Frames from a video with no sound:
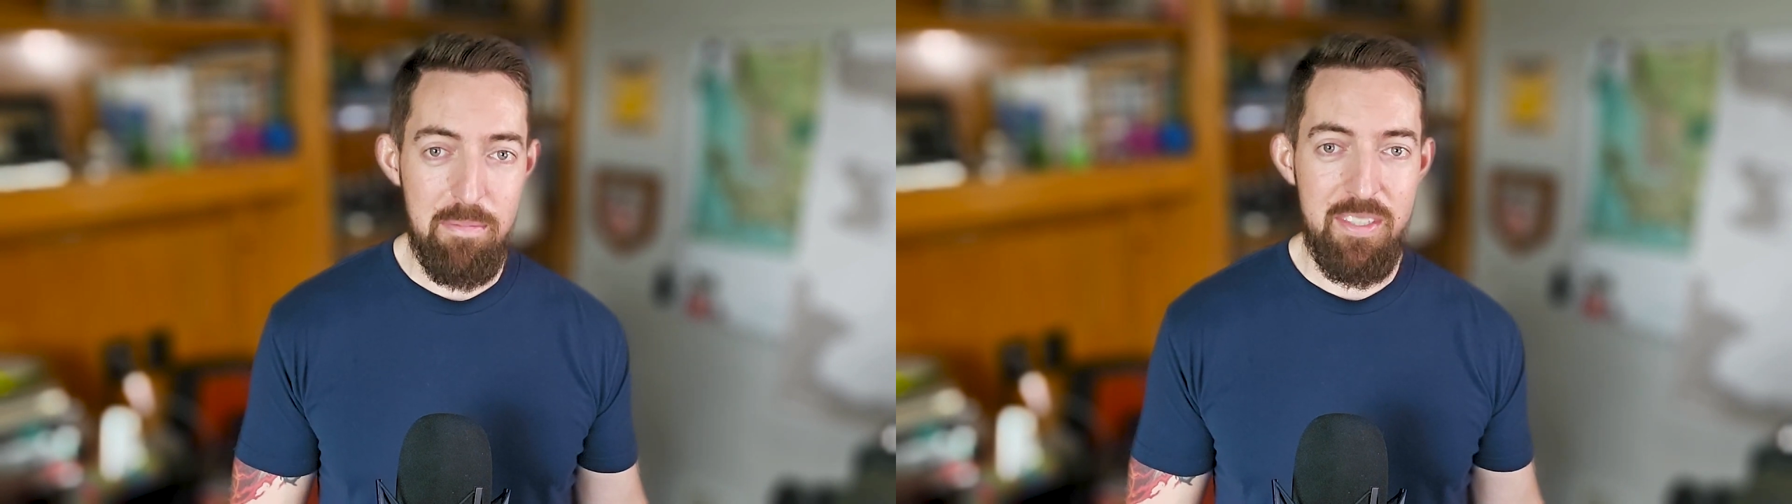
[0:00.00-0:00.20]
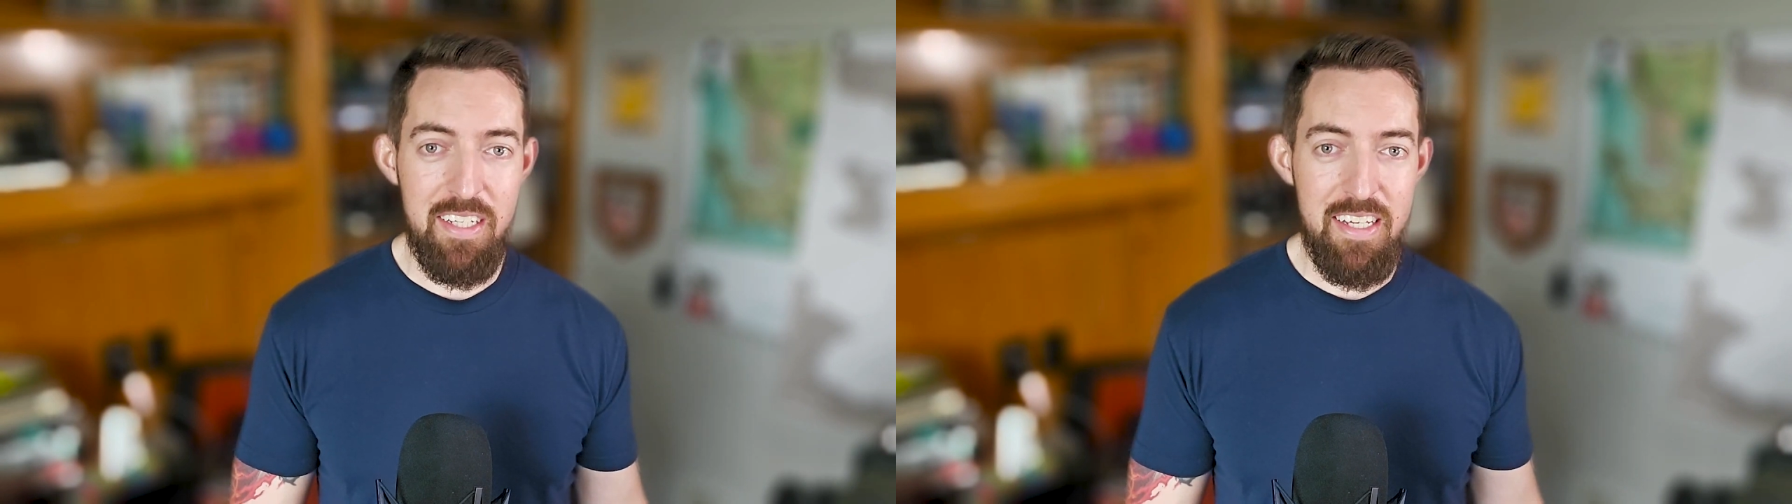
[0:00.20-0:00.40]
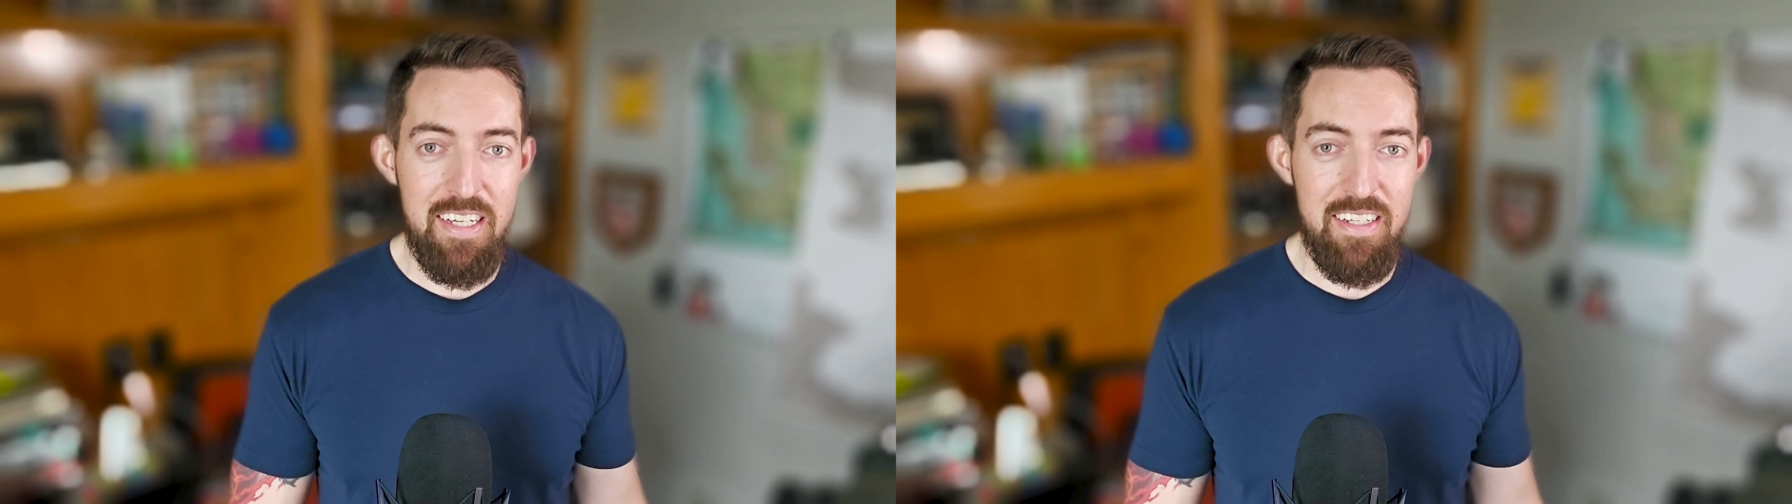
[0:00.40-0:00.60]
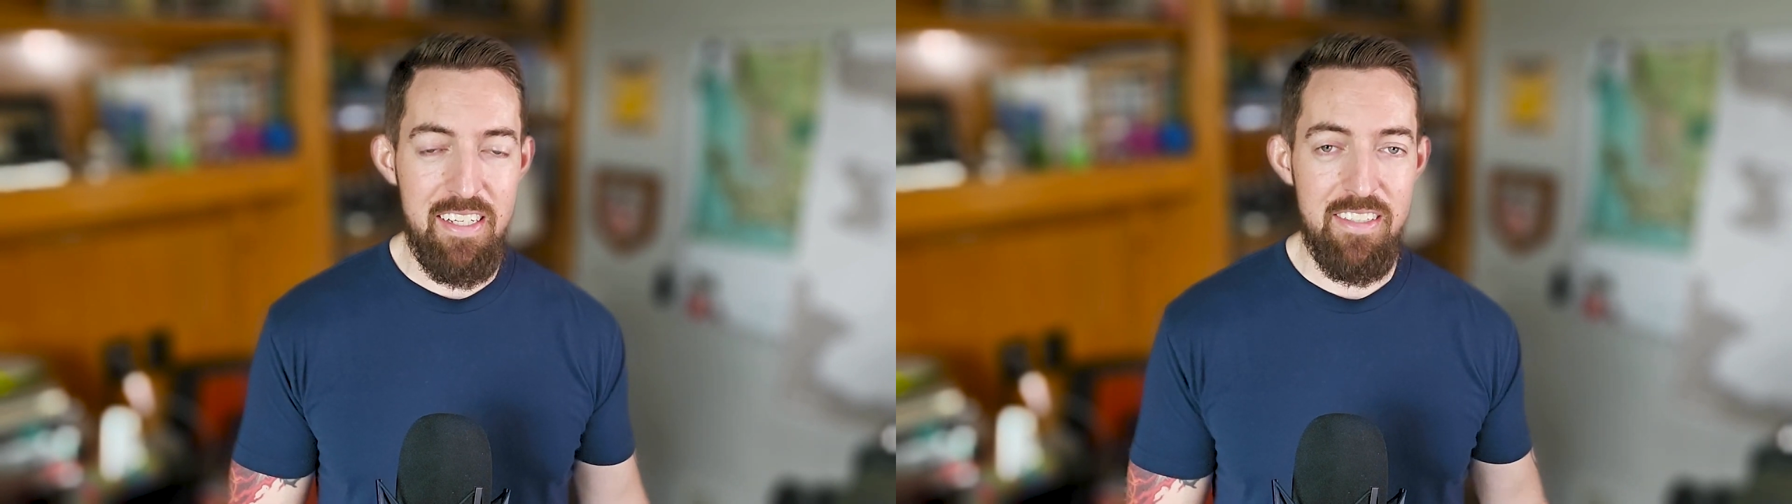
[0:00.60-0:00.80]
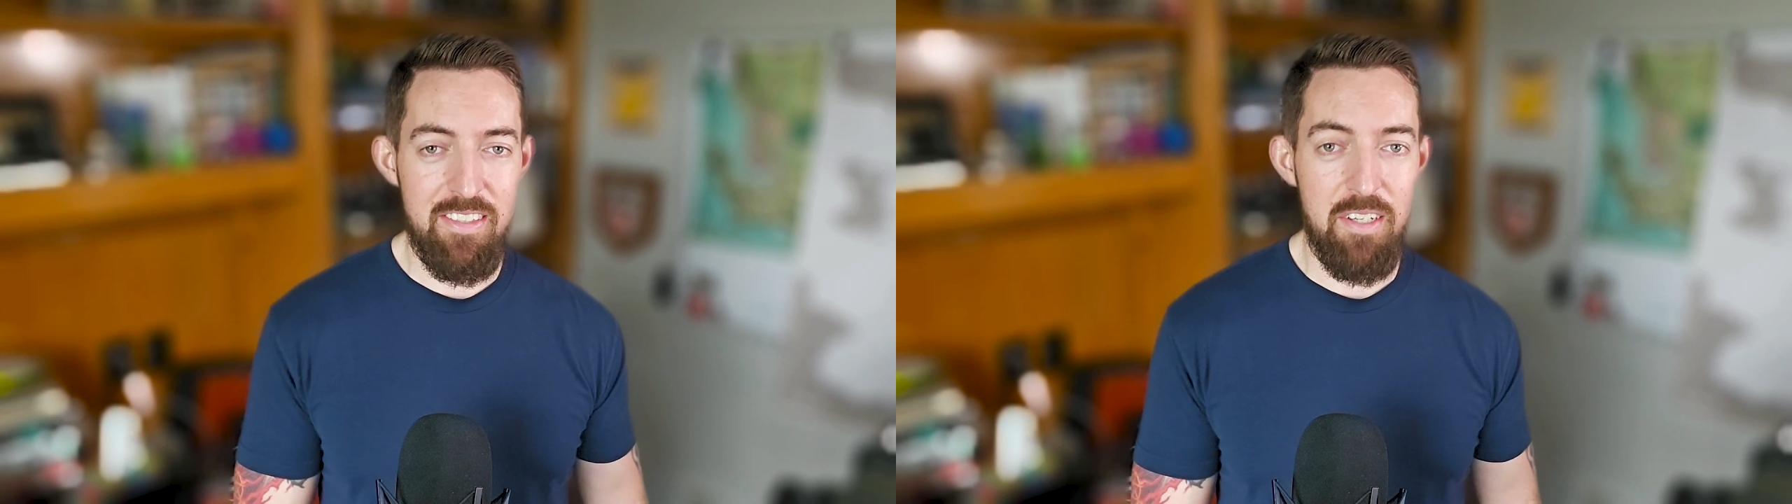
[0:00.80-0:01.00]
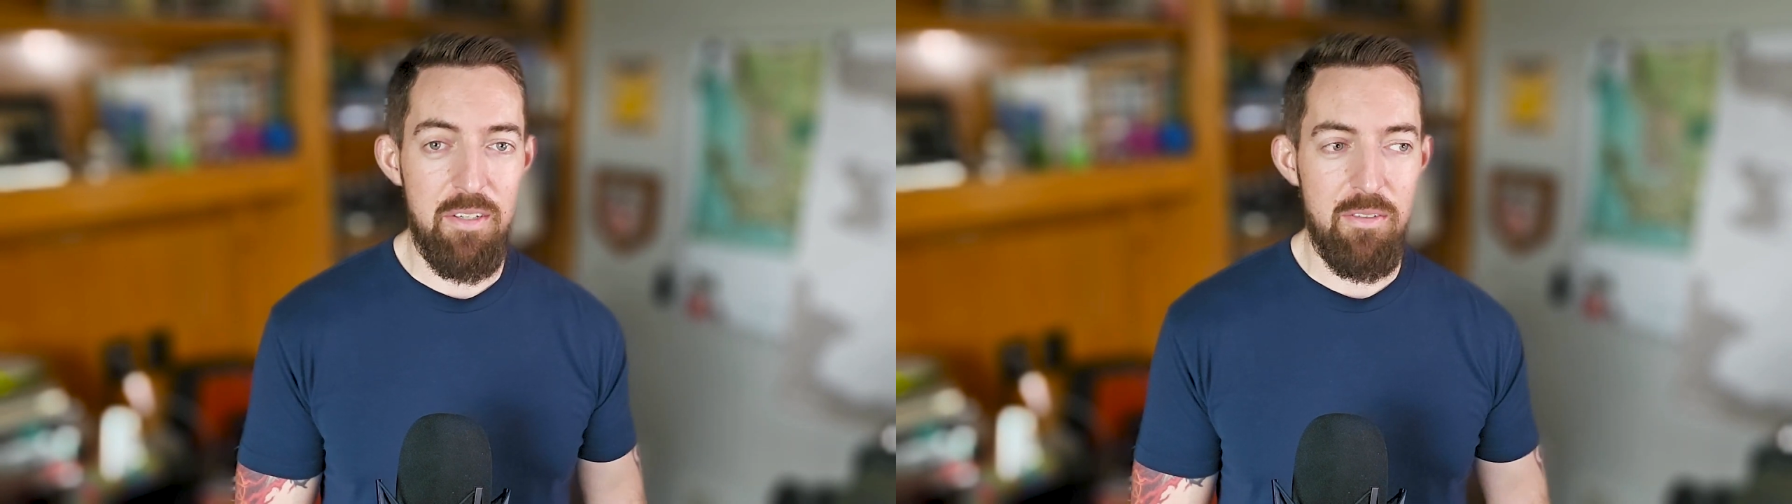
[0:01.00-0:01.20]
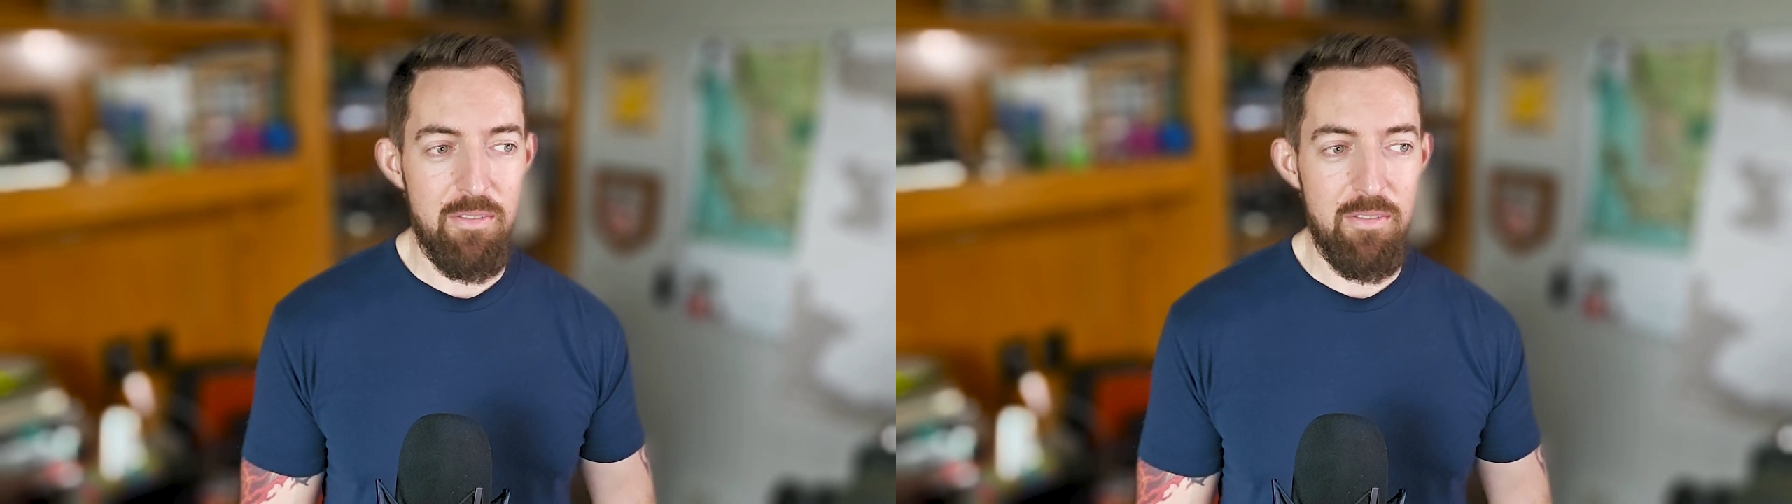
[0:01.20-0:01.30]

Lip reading: Obsidian, and so